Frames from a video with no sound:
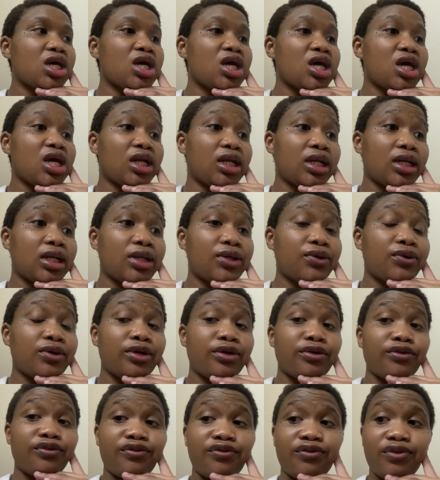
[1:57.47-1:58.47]
in
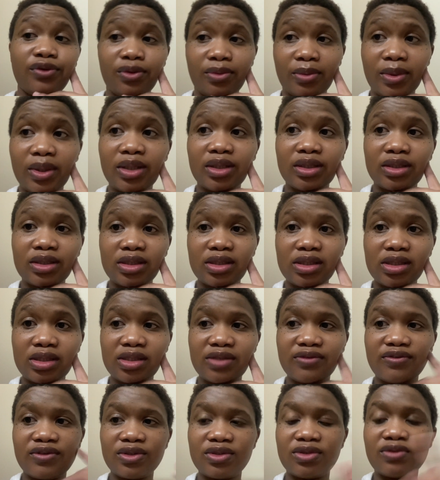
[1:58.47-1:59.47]
a few
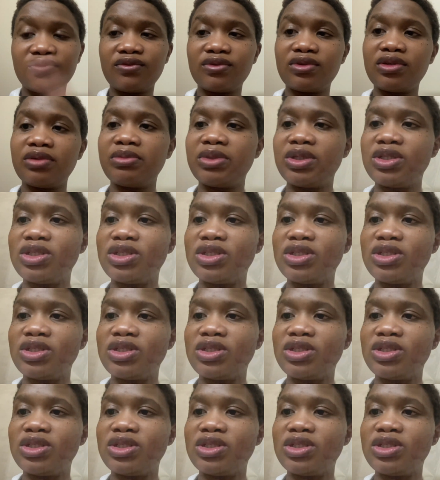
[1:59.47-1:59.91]
minutes. First of all, let me